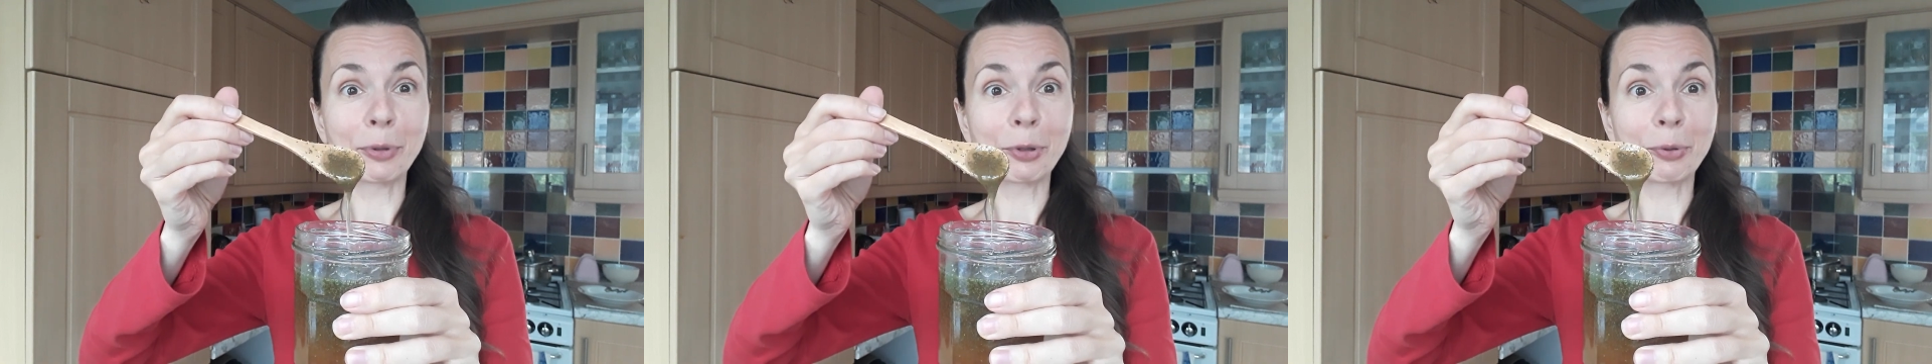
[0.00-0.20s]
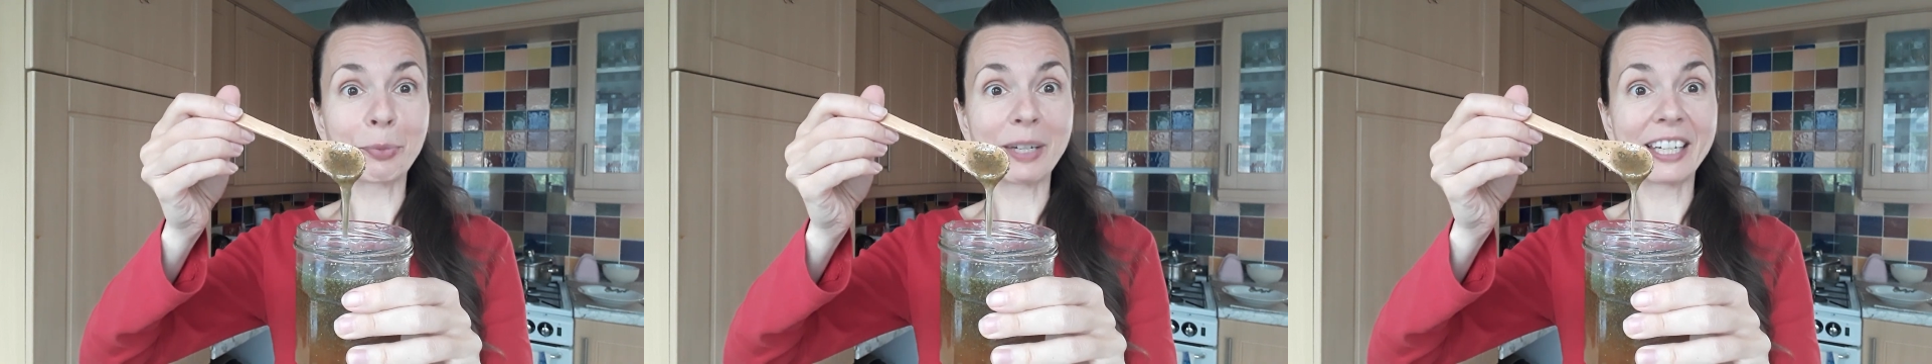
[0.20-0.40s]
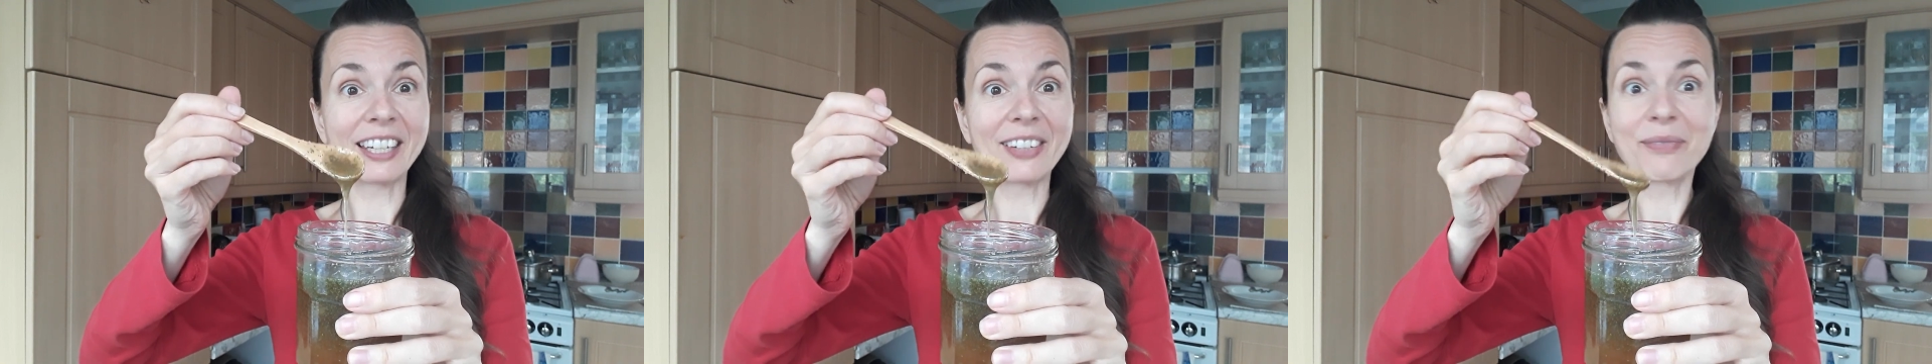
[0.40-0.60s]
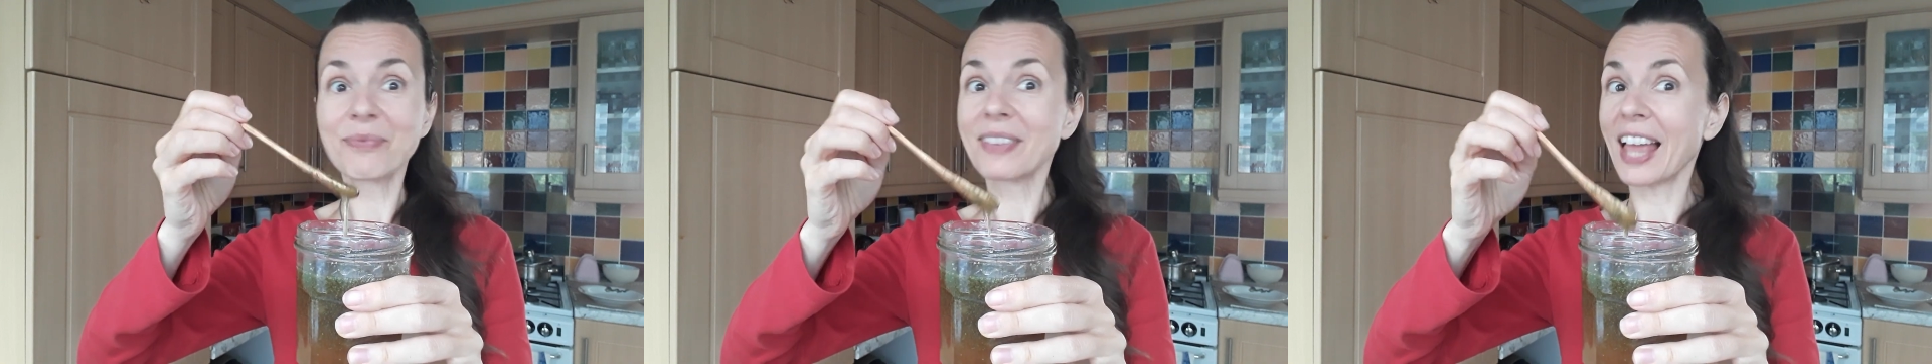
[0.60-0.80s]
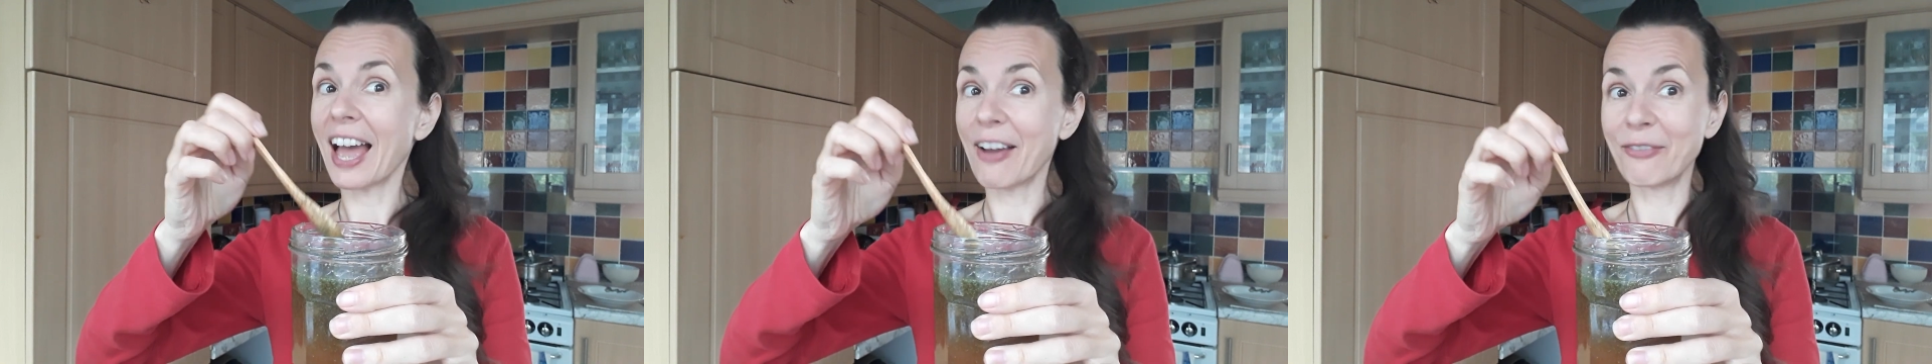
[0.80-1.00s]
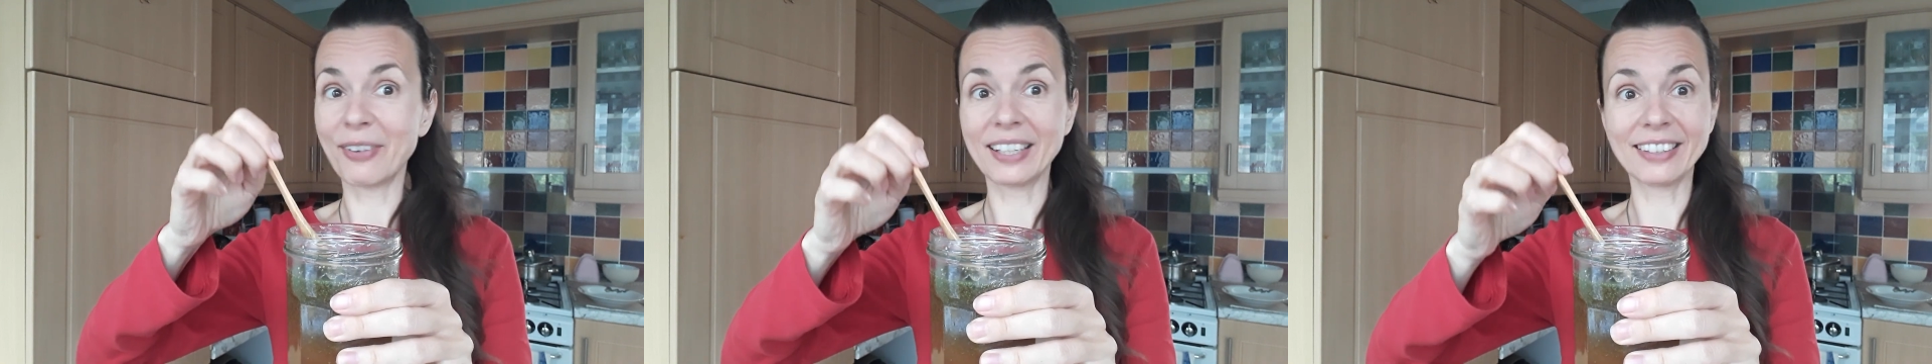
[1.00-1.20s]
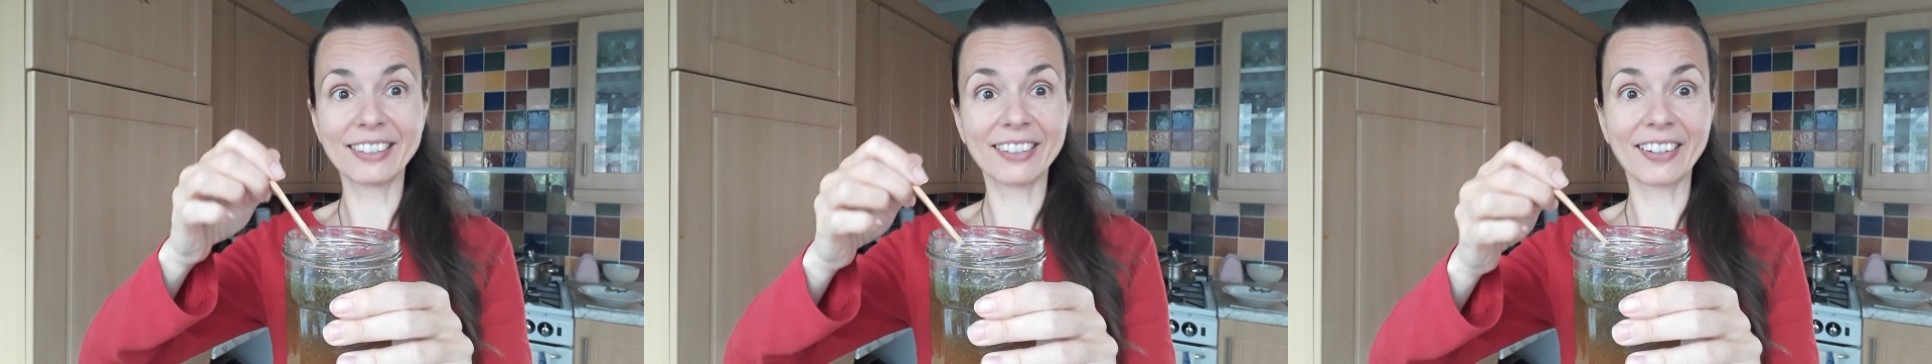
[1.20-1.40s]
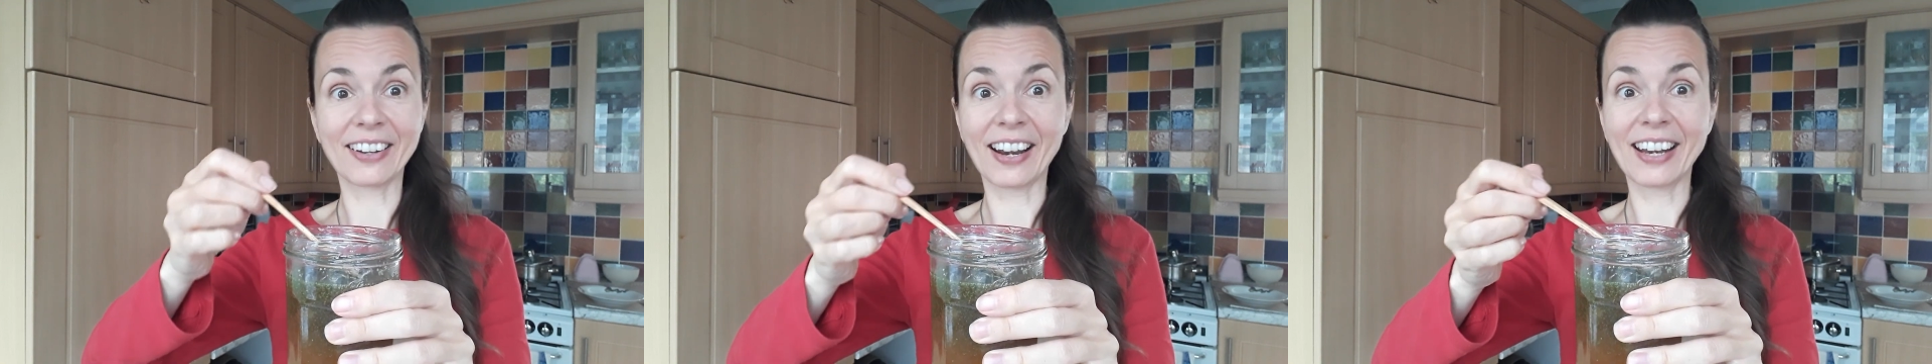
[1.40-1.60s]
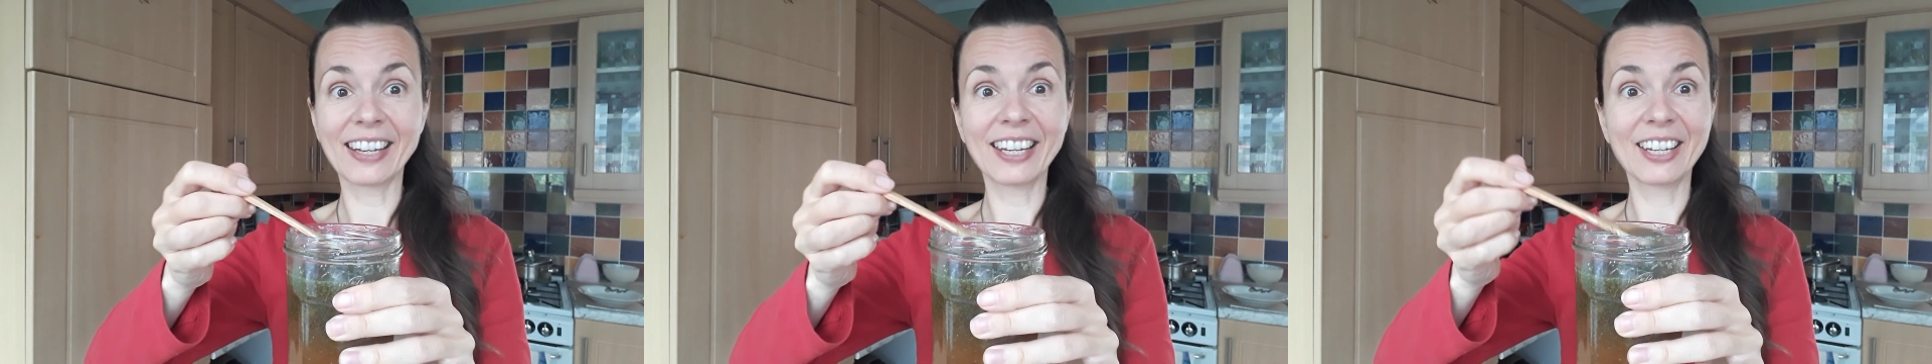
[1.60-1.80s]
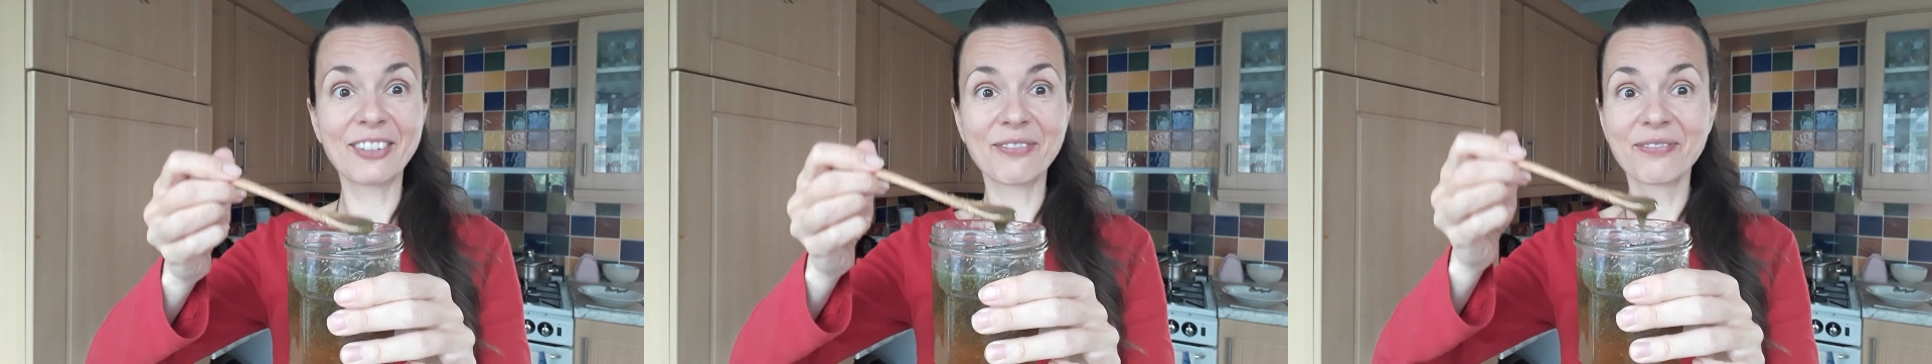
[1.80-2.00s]
to be winter
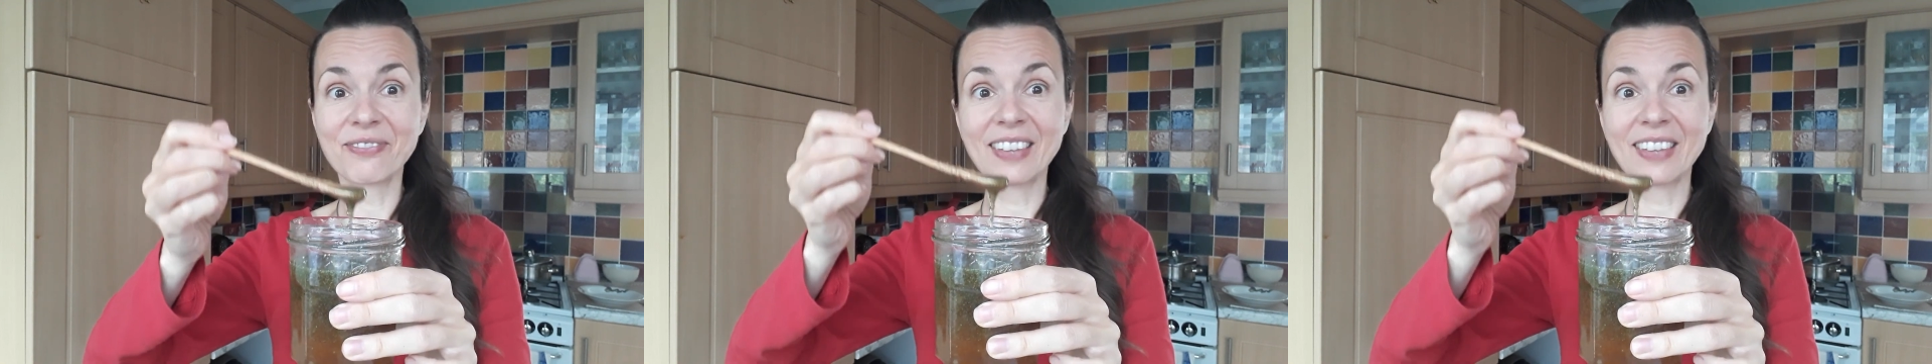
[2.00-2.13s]
ready.